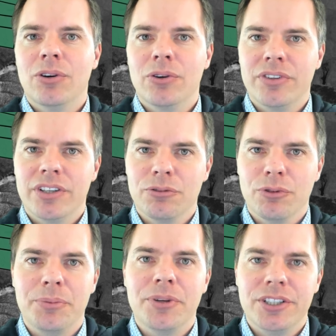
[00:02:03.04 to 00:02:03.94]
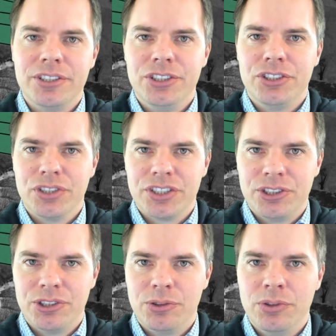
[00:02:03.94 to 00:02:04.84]
all the ruminant
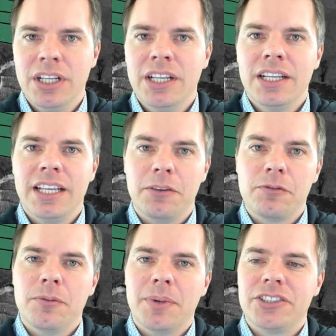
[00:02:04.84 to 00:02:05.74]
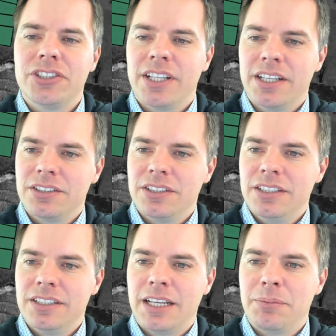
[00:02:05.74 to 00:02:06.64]
nutritional information that
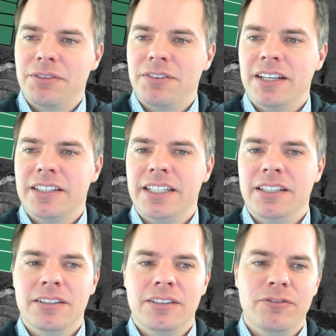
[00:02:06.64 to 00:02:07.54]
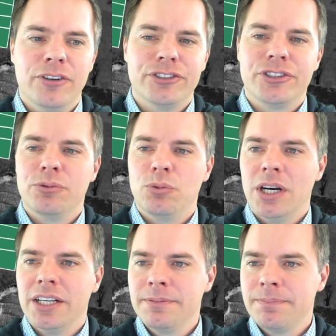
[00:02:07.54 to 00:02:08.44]
can be found in version
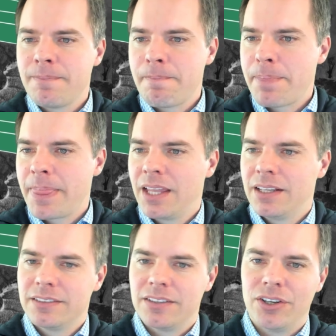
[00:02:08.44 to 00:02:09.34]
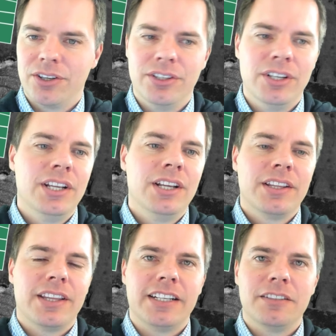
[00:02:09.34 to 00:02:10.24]
1. So
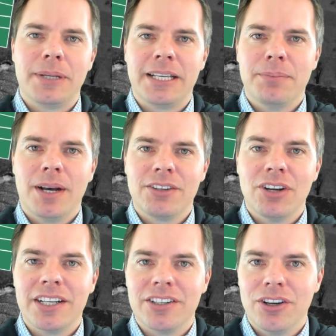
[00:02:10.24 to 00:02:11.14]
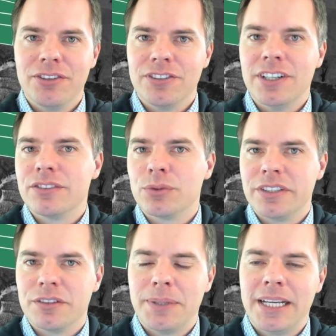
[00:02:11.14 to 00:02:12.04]
that is being migrated over as we
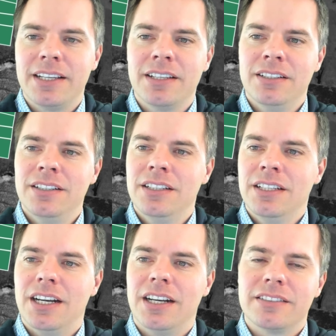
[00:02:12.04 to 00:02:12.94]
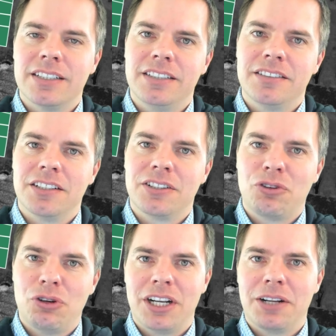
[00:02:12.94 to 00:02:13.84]
speak. It's
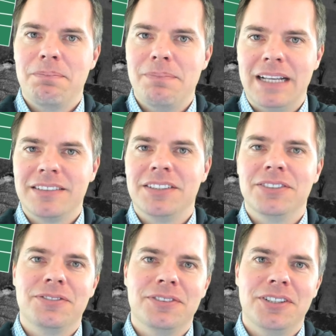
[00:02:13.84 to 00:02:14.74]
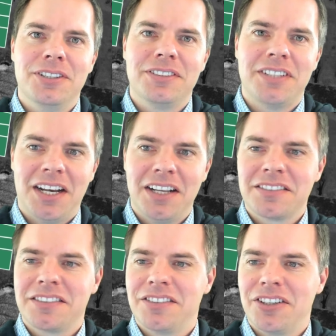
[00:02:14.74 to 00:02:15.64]
quite a massive
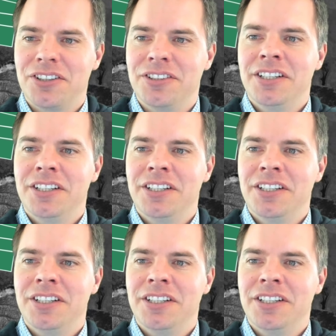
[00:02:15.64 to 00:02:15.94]
task, so